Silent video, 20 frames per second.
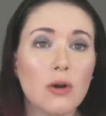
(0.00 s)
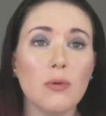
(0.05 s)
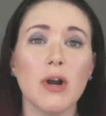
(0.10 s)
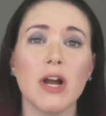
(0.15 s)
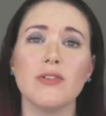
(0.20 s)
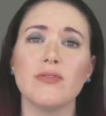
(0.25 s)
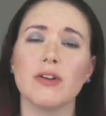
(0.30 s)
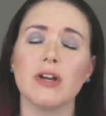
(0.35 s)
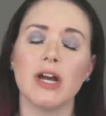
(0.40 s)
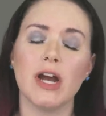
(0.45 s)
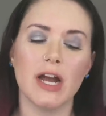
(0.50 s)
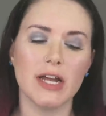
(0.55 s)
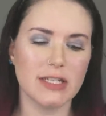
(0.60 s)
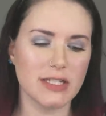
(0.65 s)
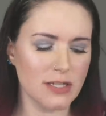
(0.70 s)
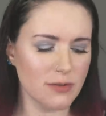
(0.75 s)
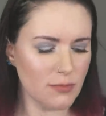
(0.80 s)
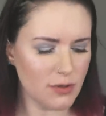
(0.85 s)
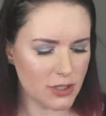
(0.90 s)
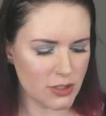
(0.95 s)
Oh, I forgot. I
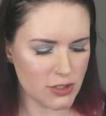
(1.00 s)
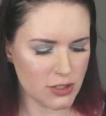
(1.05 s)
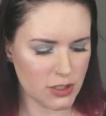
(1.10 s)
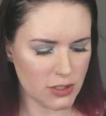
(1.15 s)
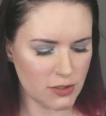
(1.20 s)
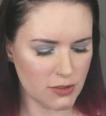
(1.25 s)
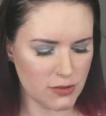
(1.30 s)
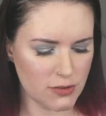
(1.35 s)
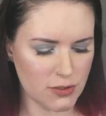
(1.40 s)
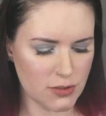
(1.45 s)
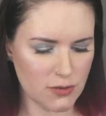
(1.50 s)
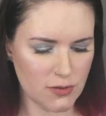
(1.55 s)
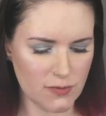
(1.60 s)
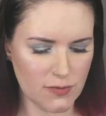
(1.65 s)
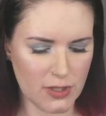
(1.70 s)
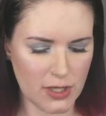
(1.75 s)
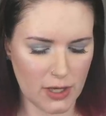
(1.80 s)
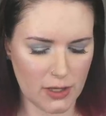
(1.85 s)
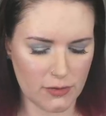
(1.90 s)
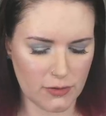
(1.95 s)
did want to show you two
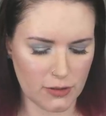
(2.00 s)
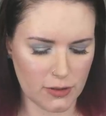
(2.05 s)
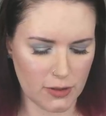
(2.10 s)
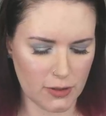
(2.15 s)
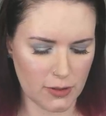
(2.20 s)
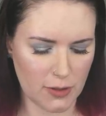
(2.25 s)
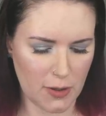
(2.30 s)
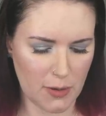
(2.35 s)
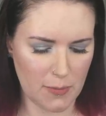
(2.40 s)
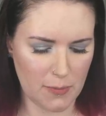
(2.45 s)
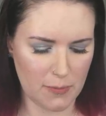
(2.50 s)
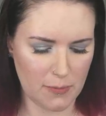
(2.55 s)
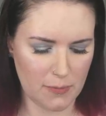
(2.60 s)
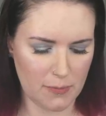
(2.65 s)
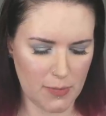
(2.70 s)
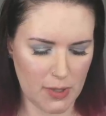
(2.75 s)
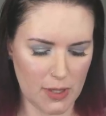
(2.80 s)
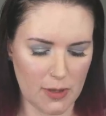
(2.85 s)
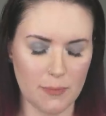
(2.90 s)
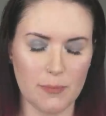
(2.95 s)
of the other
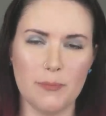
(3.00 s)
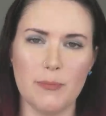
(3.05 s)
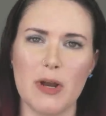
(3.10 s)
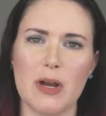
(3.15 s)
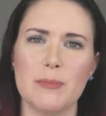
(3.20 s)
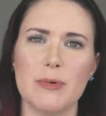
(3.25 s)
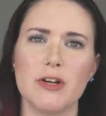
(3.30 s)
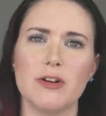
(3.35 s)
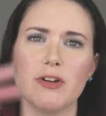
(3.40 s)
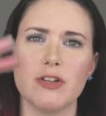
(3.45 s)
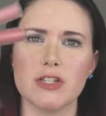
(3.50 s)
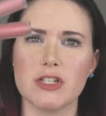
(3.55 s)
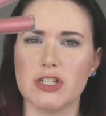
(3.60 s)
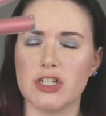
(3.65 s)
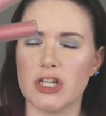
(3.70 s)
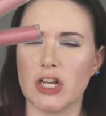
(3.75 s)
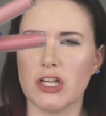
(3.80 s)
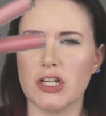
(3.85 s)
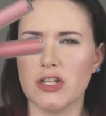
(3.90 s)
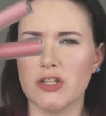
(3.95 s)
uh, Bare Minerals
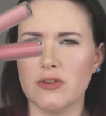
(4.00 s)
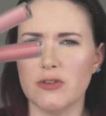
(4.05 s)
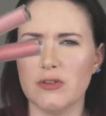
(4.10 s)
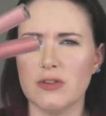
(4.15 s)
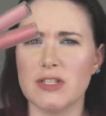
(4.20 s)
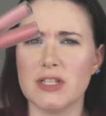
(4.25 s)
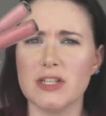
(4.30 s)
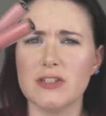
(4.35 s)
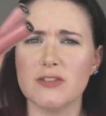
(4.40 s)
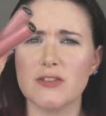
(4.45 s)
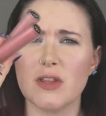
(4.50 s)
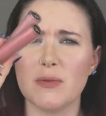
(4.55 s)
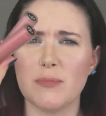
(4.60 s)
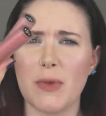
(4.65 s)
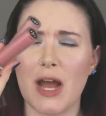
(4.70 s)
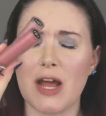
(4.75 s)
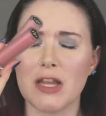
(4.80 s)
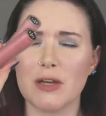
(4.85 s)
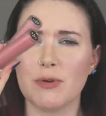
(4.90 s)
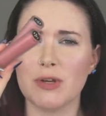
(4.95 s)
Gen Nudes. These are the
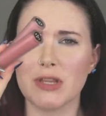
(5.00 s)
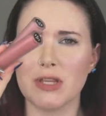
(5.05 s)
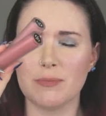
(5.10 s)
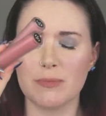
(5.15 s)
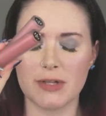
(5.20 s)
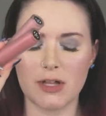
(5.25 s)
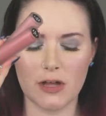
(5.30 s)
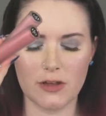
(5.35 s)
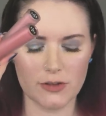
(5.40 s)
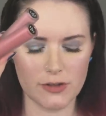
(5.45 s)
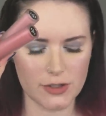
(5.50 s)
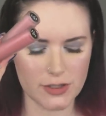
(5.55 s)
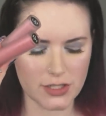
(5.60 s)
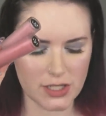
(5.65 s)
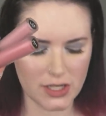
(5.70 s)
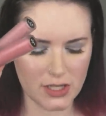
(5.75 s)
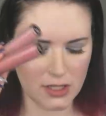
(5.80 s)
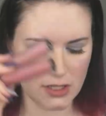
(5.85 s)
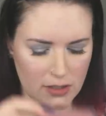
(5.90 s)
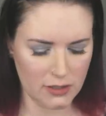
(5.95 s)
matte liquid lip
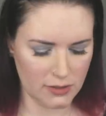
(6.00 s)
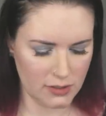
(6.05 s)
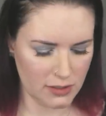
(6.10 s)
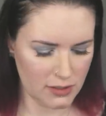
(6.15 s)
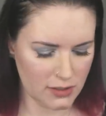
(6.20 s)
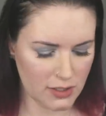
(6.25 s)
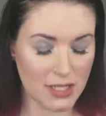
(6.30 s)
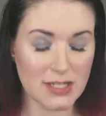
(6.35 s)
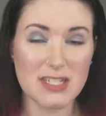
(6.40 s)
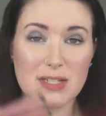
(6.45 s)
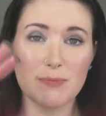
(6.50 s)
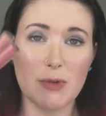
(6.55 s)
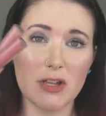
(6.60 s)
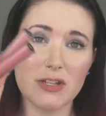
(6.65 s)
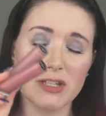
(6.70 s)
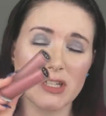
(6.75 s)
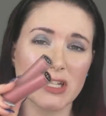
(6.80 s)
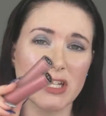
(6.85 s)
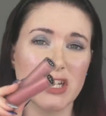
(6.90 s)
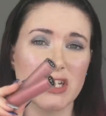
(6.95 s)
colors. They
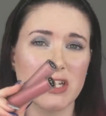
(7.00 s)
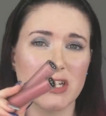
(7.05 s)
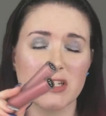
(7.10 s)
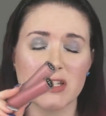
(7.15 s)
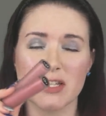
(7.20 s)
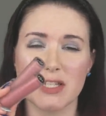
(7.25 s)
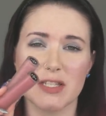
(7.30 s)
smell delicious.